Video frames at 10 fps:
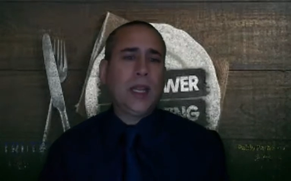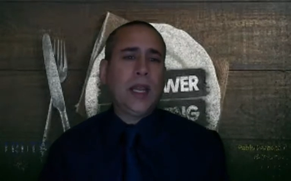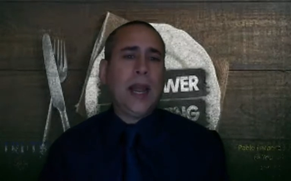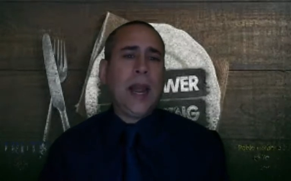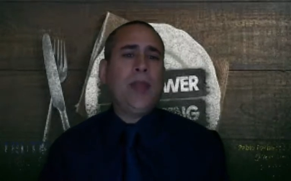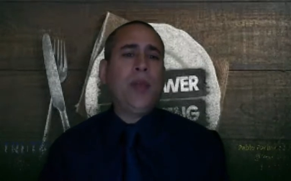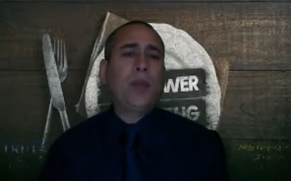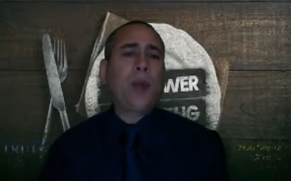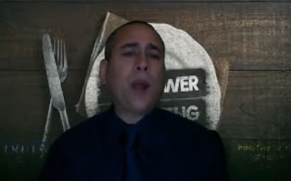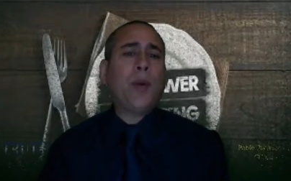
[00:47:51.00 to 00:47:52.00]
and the
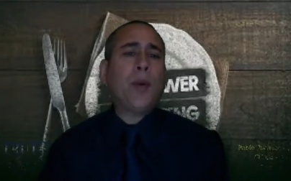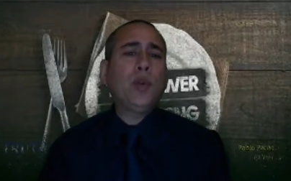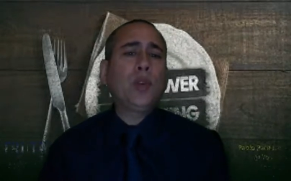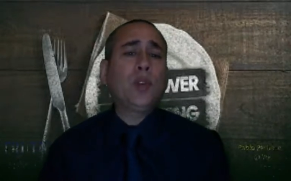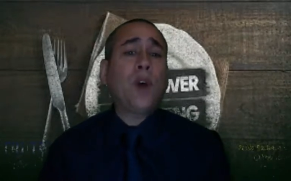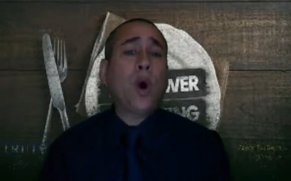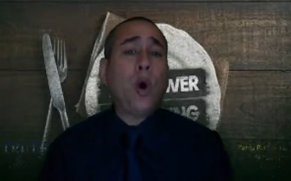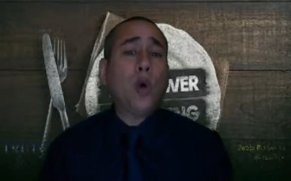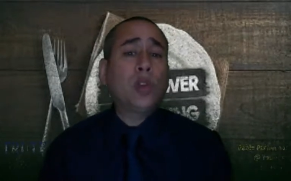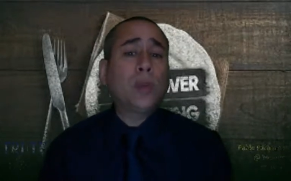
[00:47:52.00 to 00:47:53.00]
proper use of
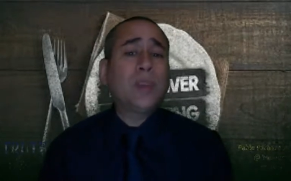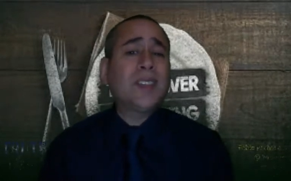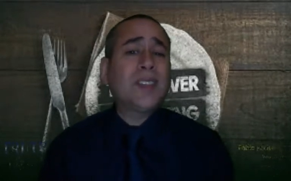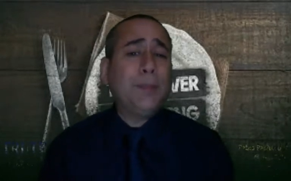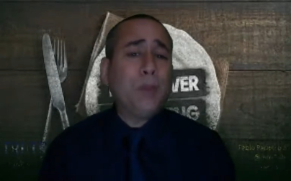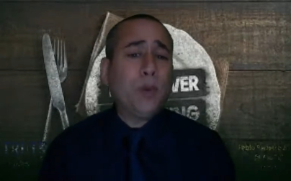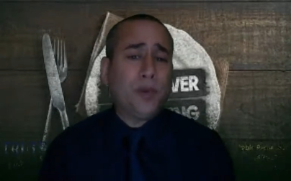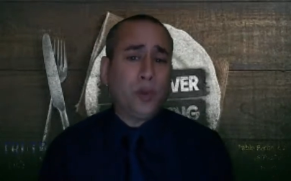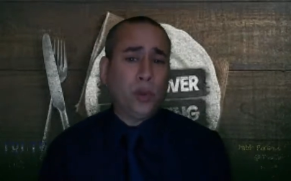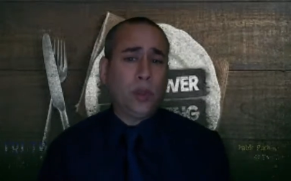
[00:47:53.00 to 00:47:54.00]
wholesome, simple
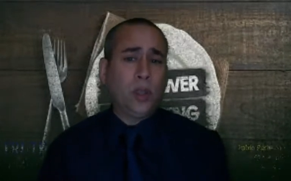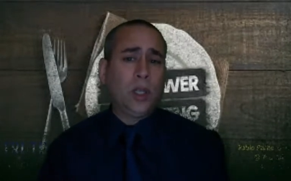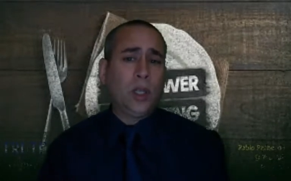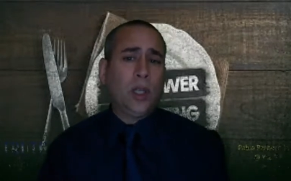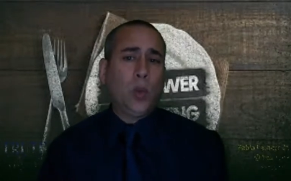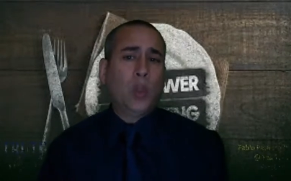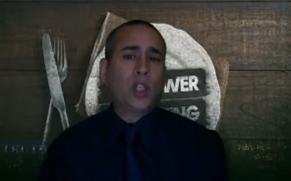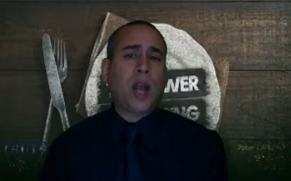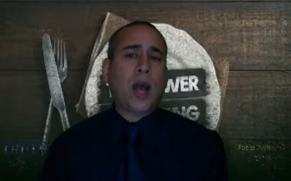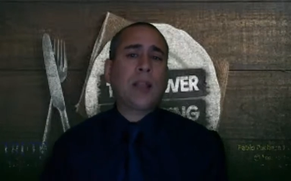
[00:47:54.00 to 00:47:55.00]
food
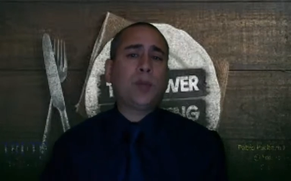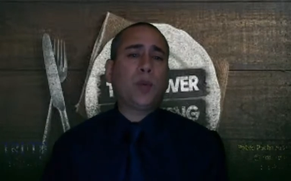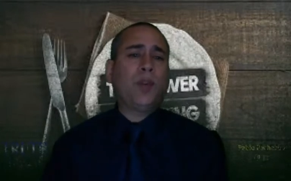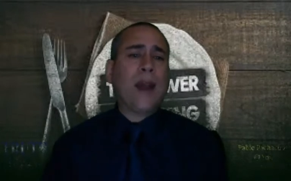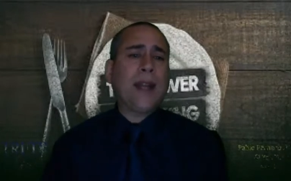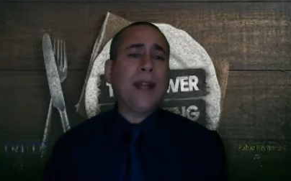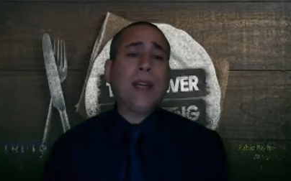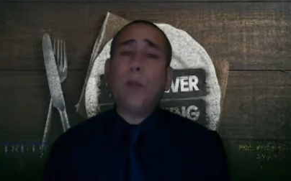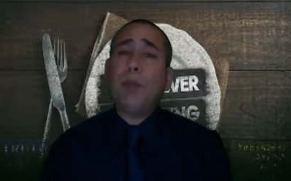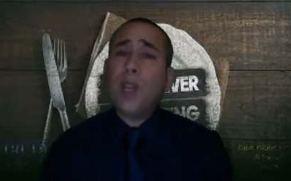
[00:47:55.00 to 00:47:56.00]
which God has provided in
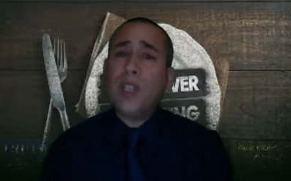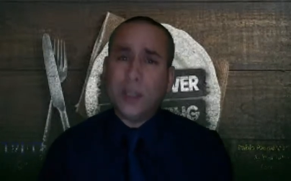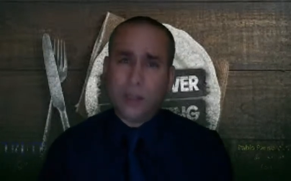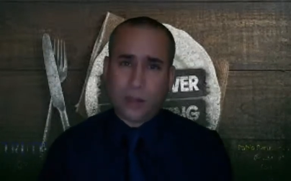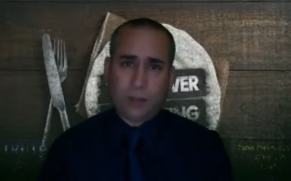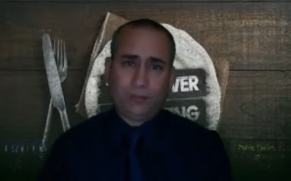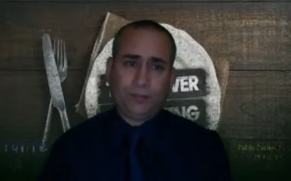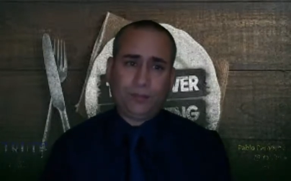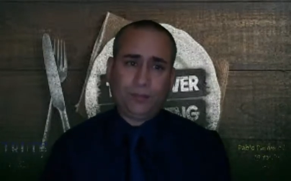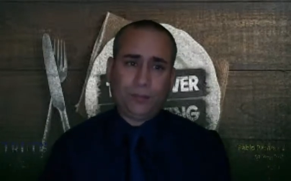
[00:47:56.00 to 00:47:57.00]
abundance.
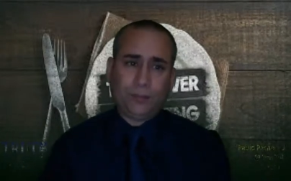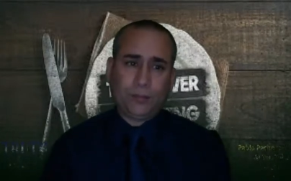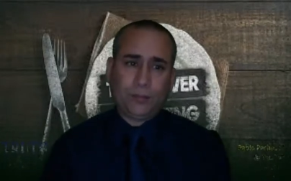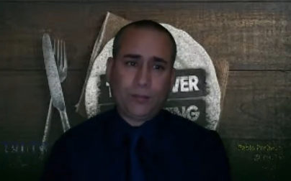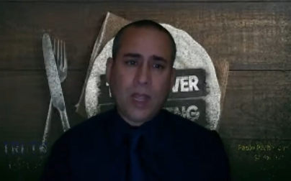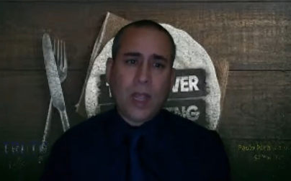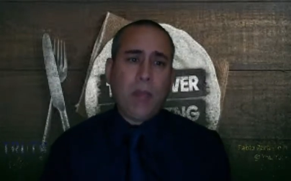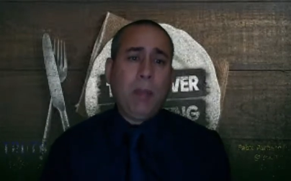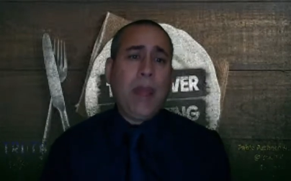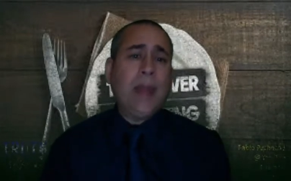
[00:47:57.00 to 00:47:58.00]

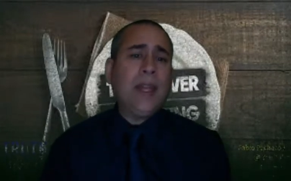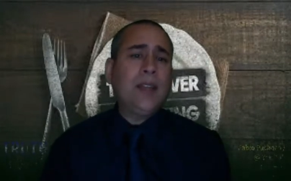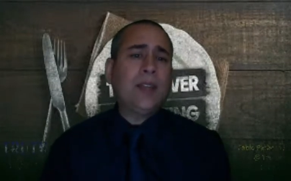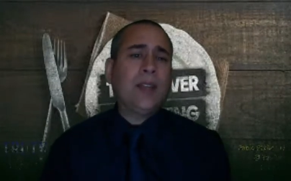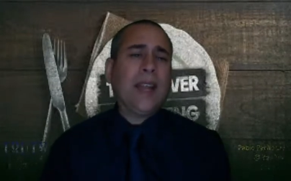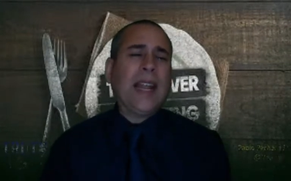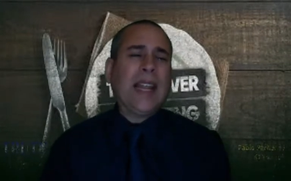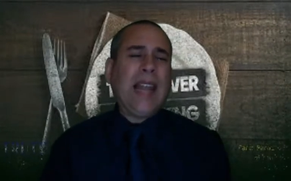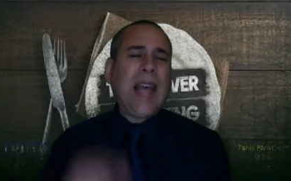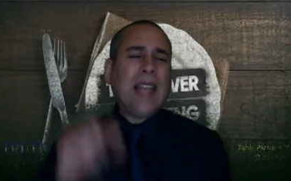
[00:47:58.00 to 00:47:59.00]
Men need to think
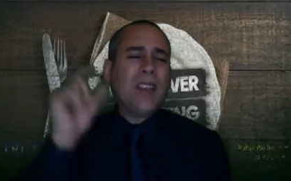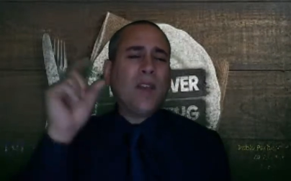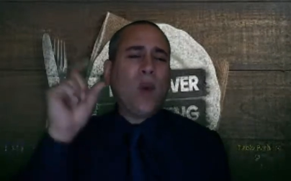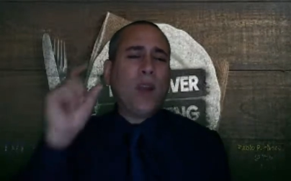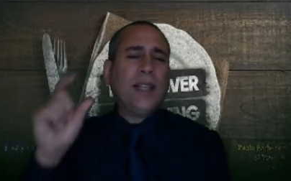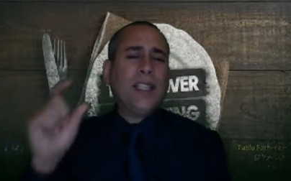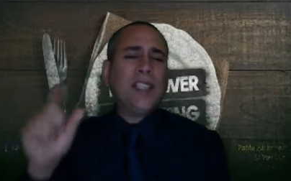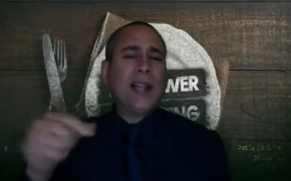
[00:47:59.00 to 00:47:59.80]
less of what they shall